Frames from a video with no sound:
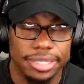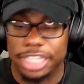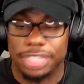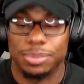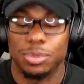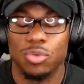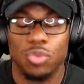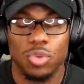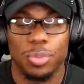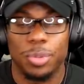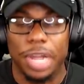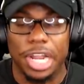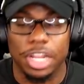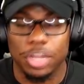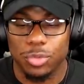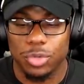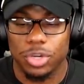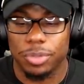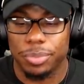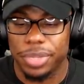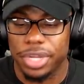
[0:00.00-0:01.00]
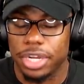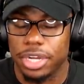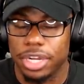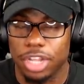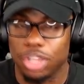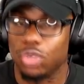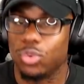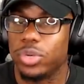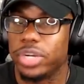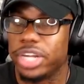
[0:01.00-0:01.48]
this movie probably would have been
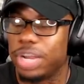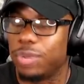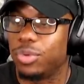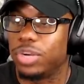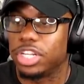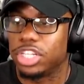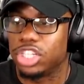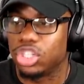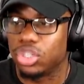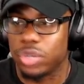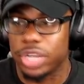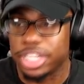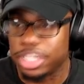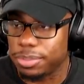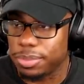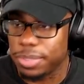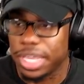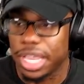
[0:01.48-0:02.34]
another one that would have stressed